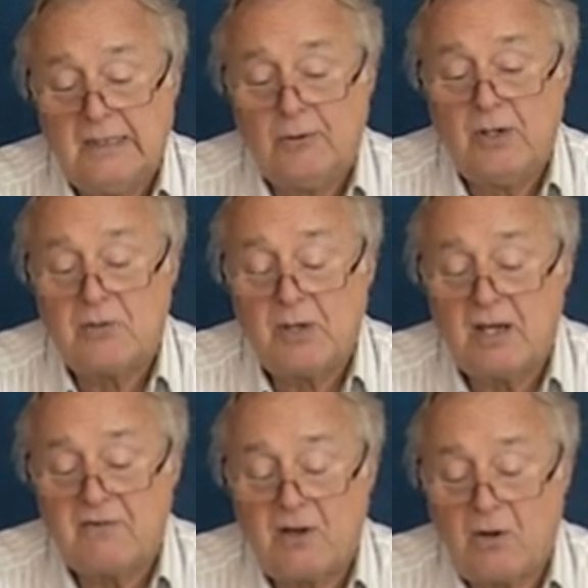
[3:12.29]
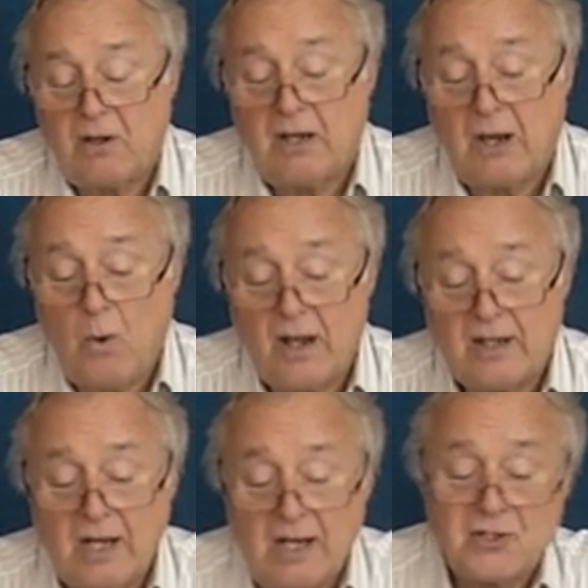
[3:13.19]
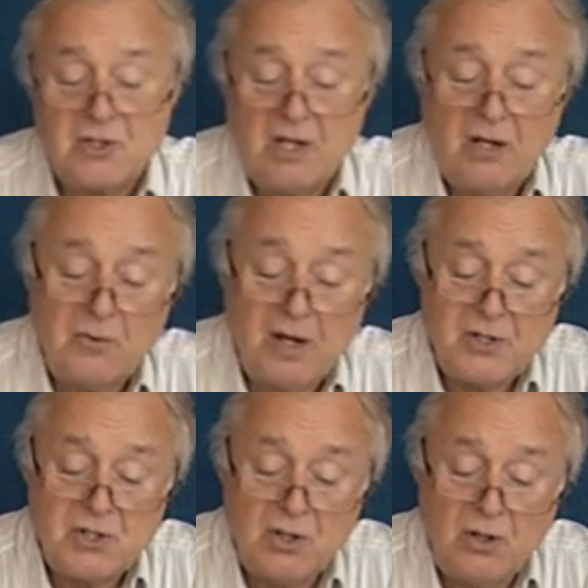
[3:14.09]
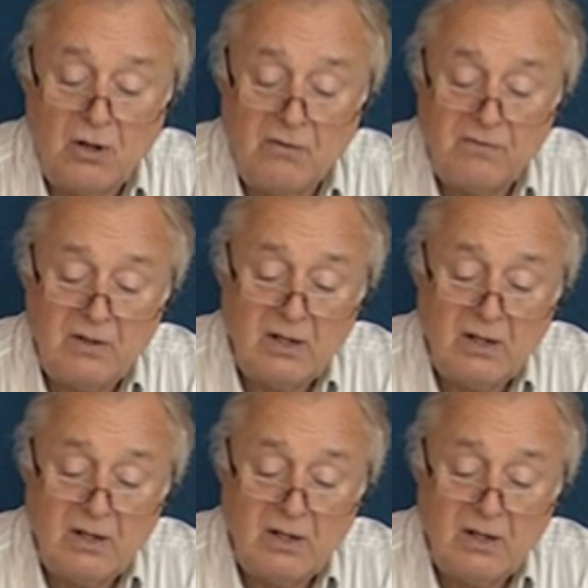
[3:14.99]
where we have quite large ratio of